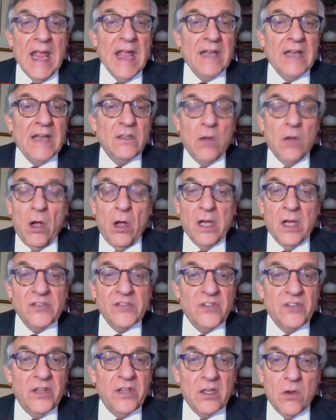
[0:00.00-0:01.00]
and
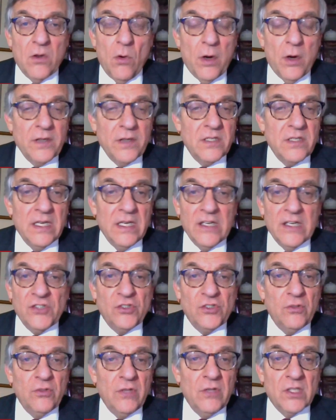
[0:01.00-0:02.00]
caused the court to
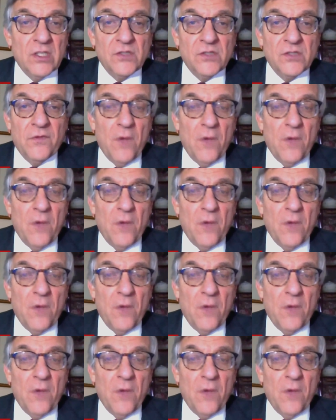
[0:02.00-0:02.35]
issue this